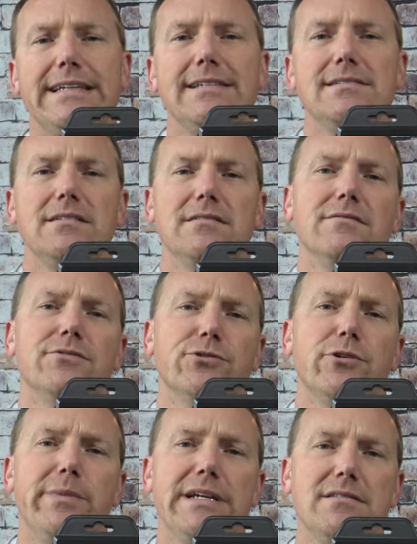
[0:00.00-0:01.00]
decent
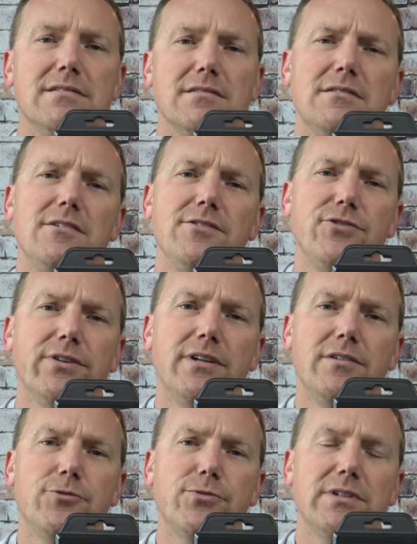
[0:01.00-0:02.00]
drill bits as long as you're
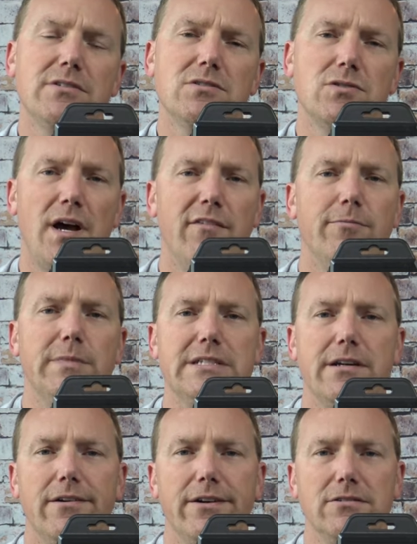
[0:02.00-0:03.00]
going to drill soft
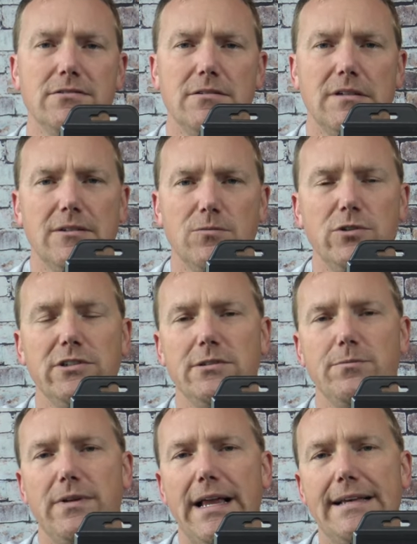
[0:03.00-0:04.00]
materials.
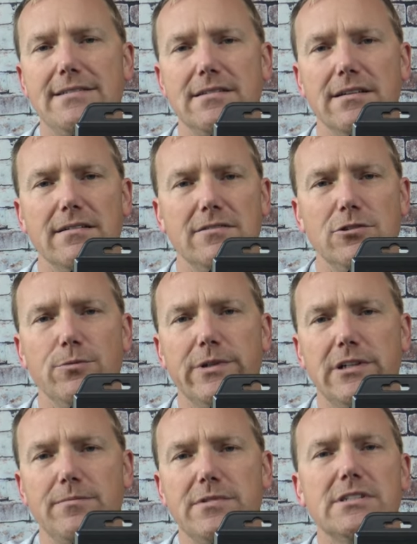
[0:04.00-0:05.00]
Wood, plastic,
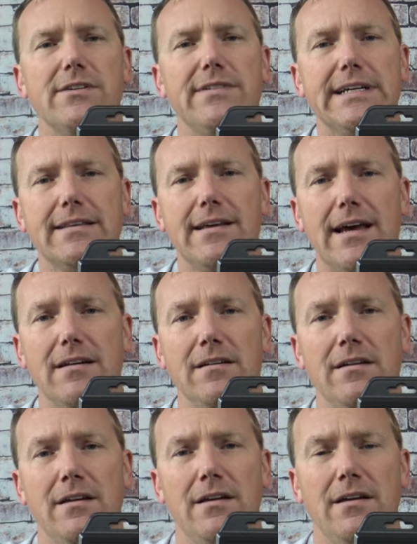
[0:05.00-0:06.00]
aluminum, stuff like that.
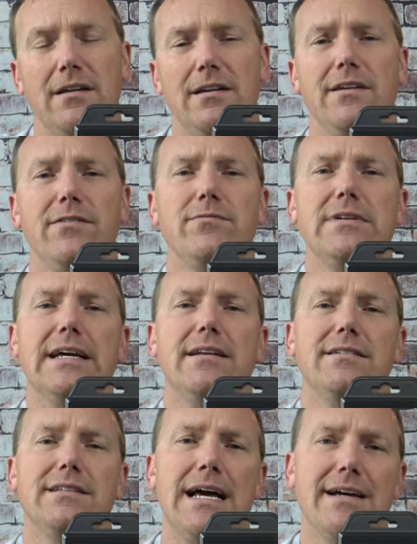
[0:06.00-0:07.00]
If you've got
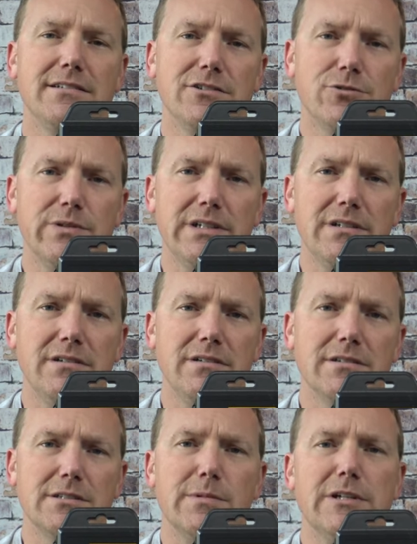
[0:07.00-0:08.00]
a lot to
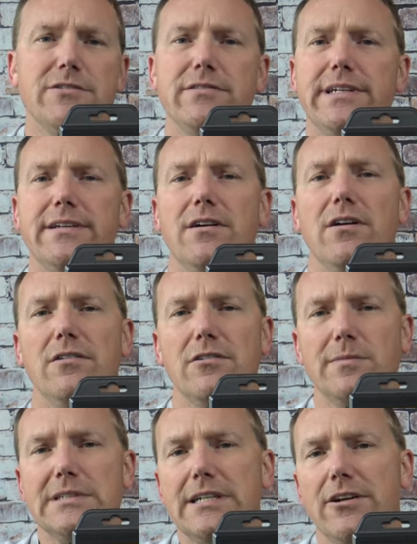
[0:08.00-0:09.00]
drill, especially in
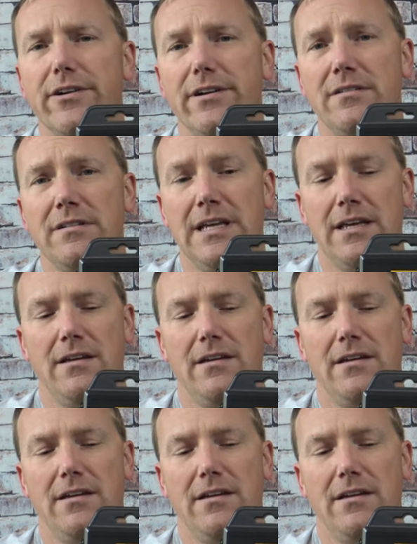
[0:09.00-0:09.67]
harder material,